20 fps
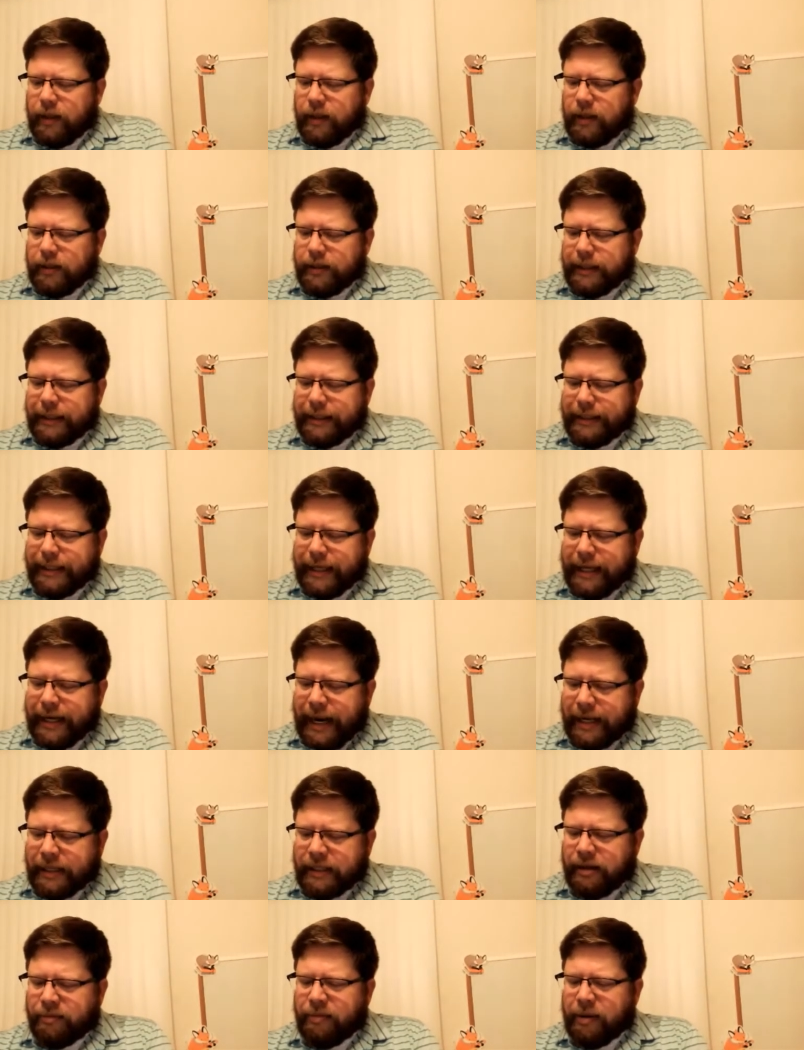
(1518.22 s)
See, sin
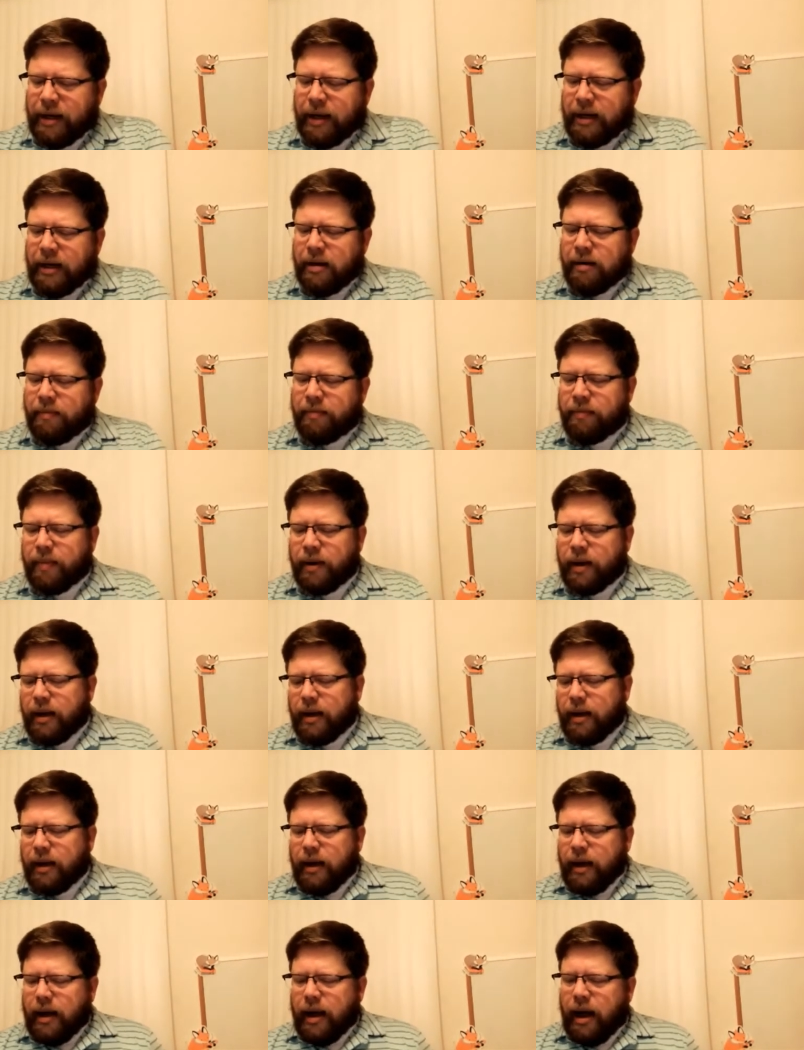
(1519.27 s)
has a medium
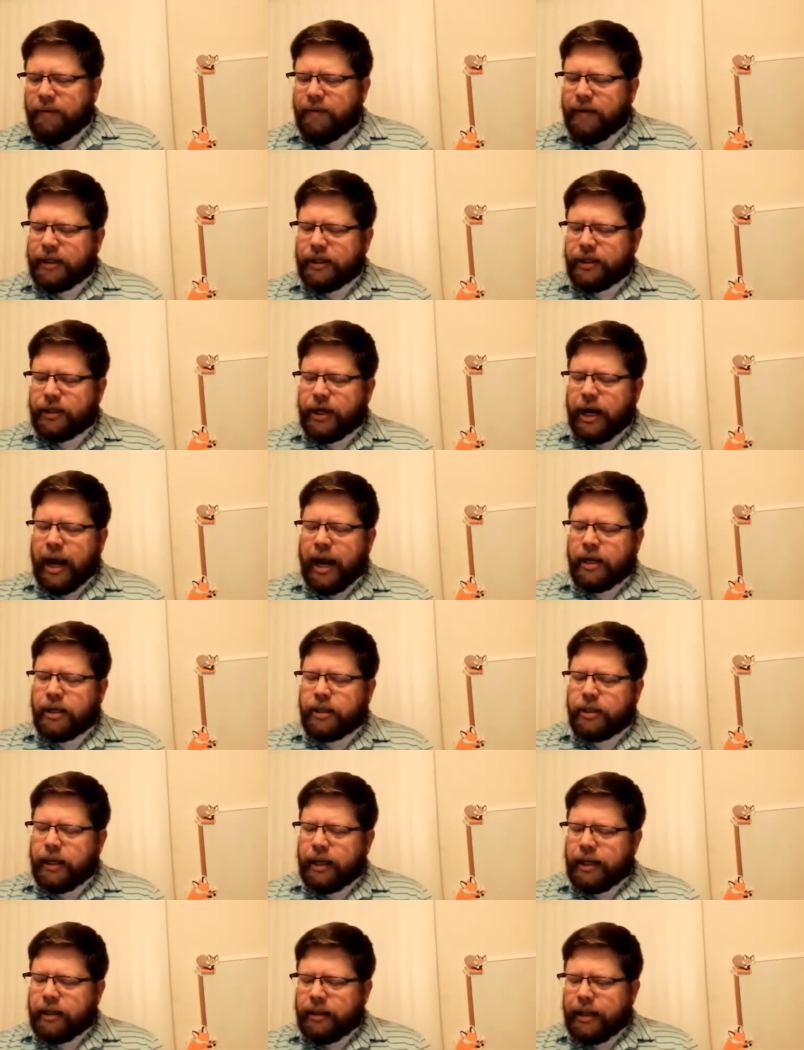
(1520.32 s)
of
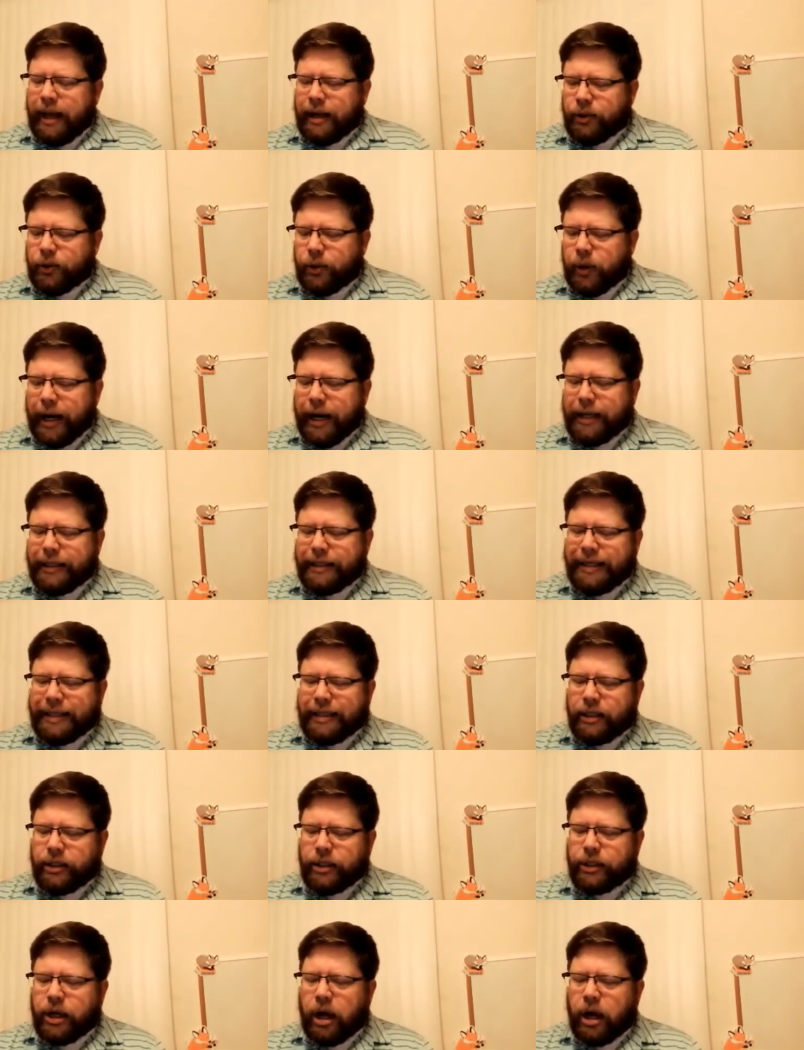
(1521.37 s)
exchange that trades in
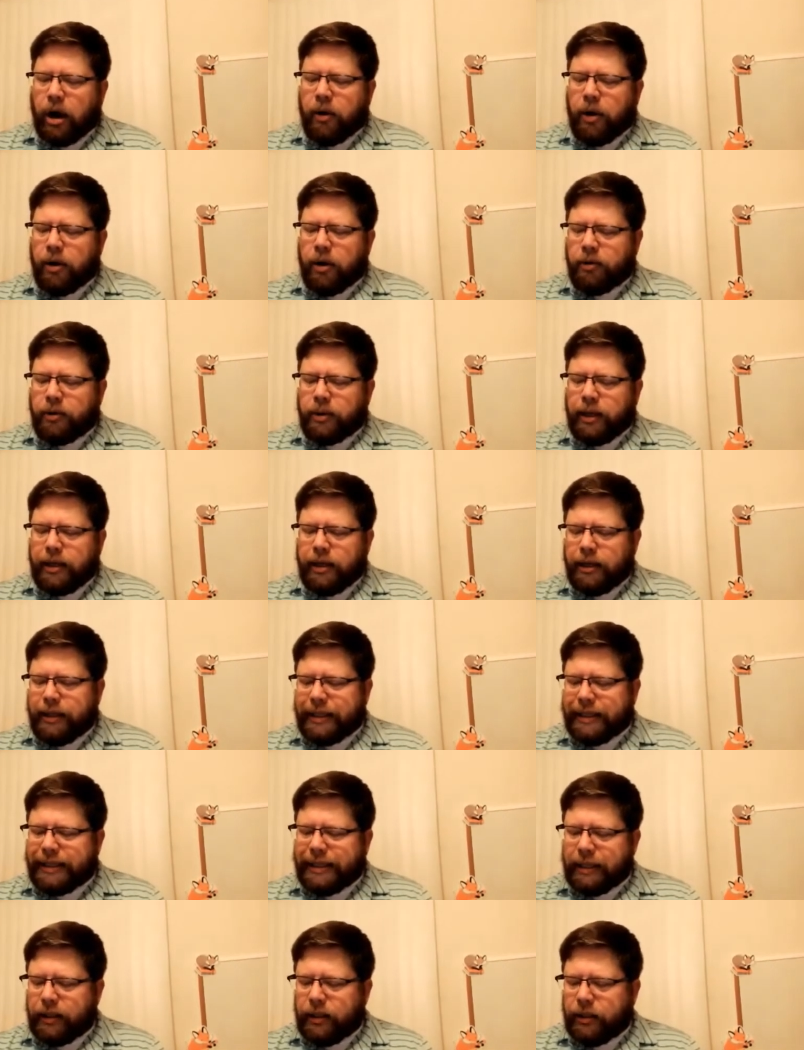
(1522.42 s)
sorrow,
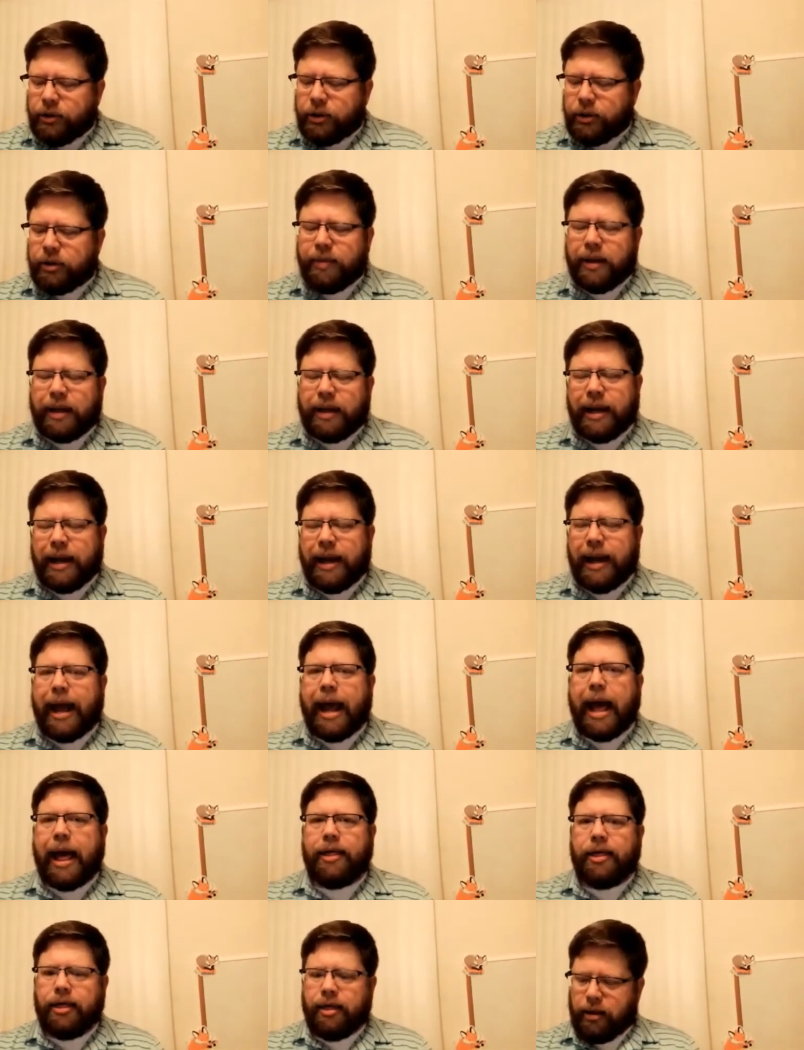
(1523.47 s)
disillusionment, and
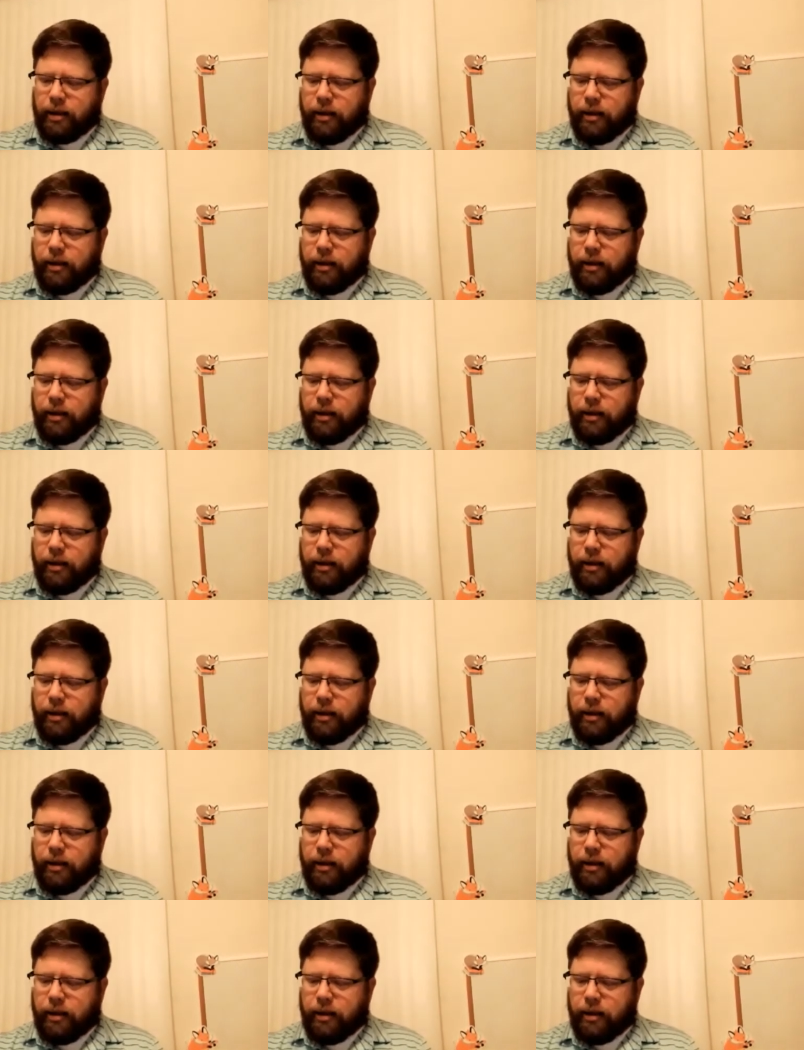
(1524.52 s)
death.